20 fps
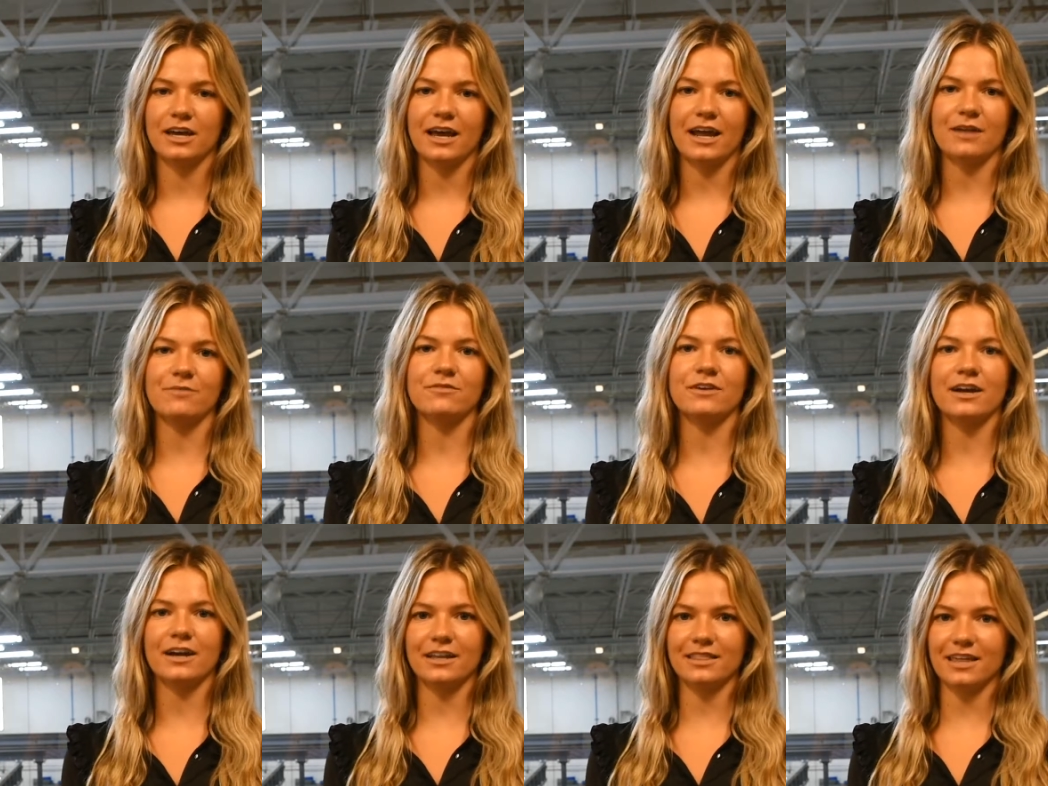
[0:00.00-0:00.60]
I'm
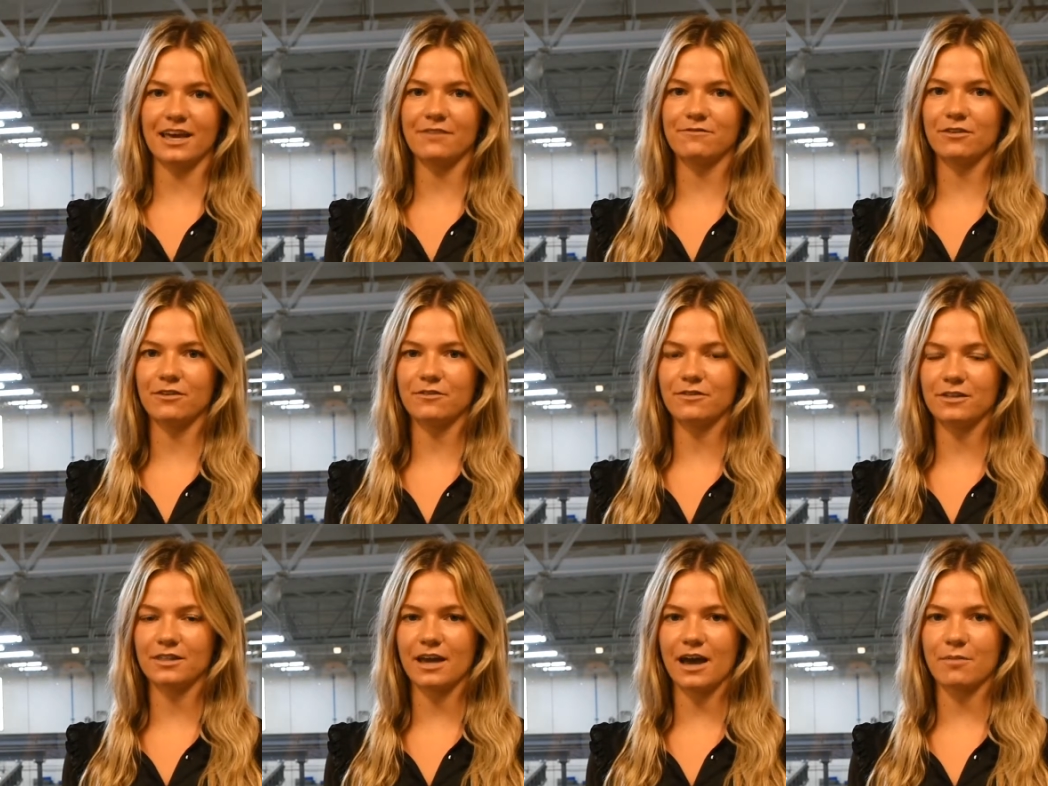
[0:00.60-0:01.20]
very thankful
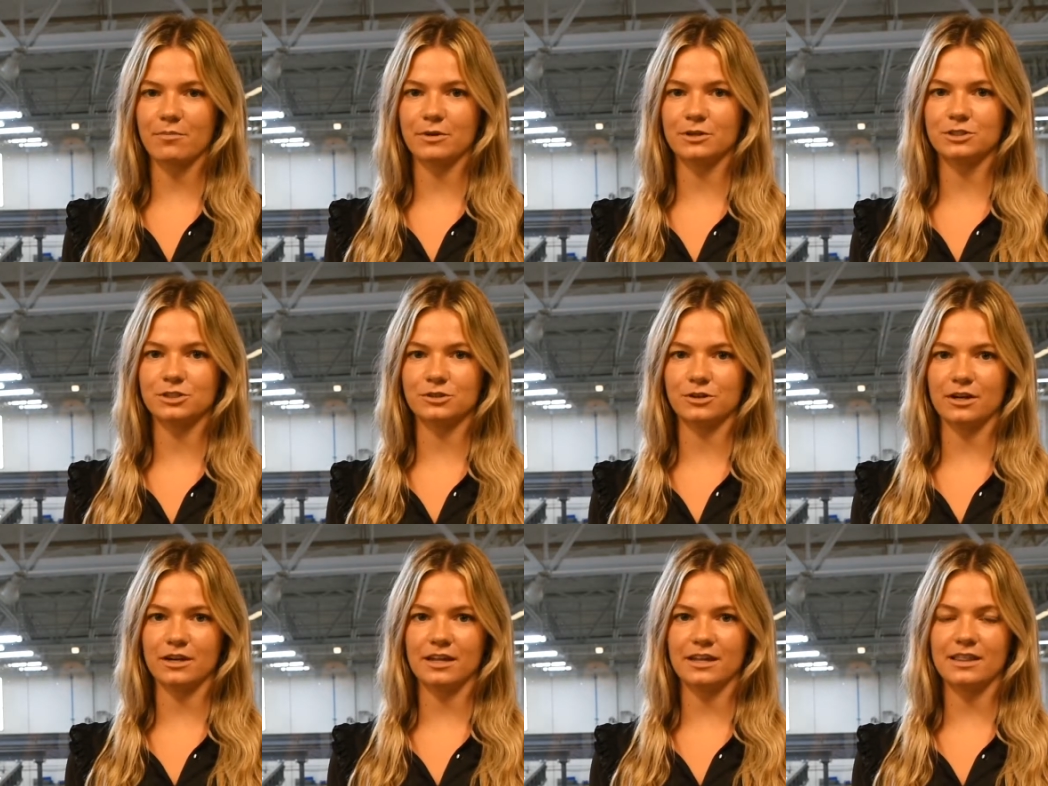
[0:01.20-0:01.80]
for the
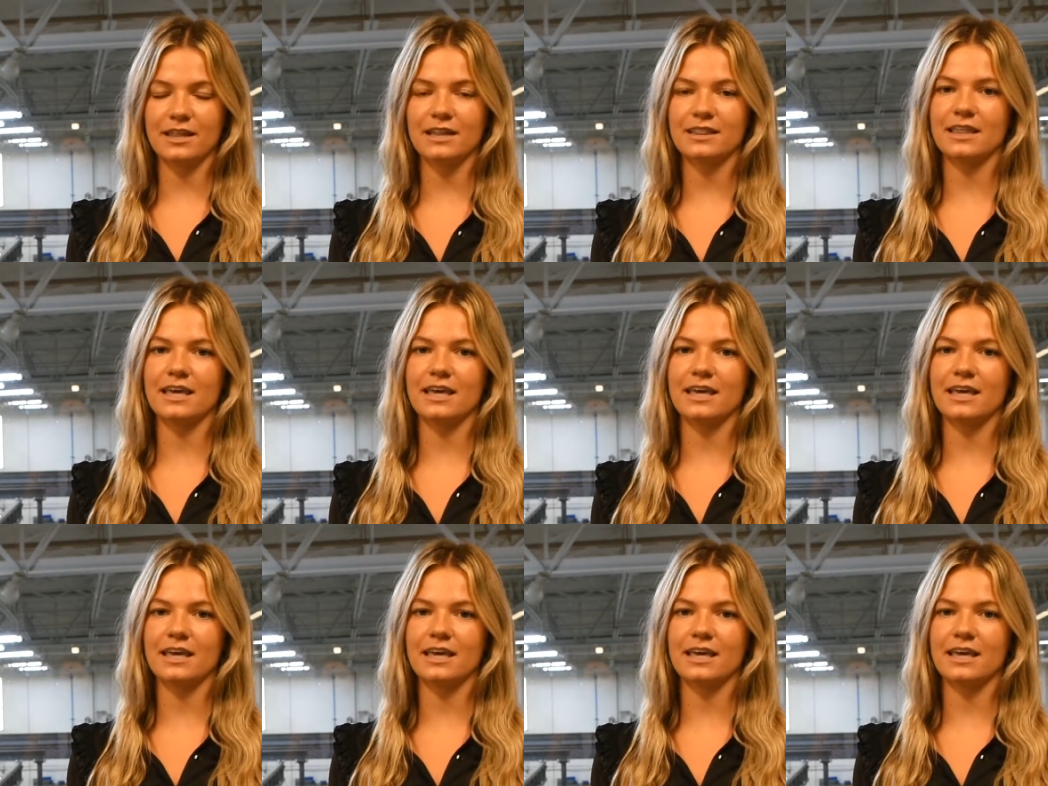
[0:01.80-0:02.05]
opportunity that